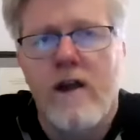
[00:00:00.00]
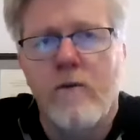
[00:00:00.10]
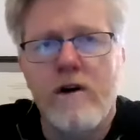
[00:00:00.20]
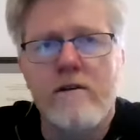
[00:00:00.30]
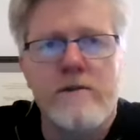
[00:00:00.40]
and
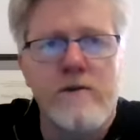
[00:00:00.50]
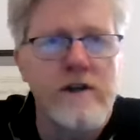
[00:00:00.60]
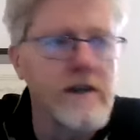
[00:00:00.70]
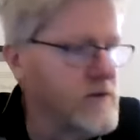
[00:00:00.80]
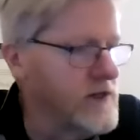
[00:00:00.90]
welcome to
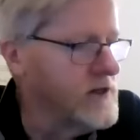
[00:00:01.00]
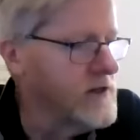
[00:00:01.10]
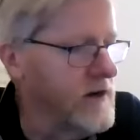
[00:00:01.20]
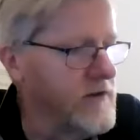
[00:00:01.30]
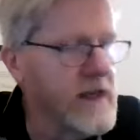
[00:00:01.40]
another
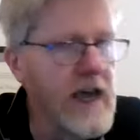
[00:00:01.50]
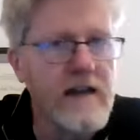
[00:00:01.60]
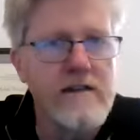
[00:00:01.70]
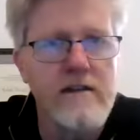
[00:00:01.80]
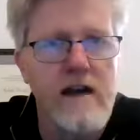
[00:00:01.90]
edition of the
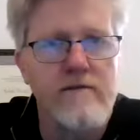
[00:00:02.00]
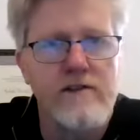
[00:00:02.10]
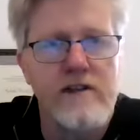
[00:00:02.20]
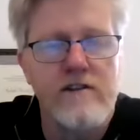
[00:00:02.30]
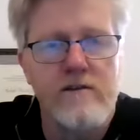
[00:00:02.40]
CannaList
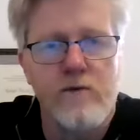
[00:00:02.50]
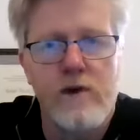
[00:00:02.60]
Conversation.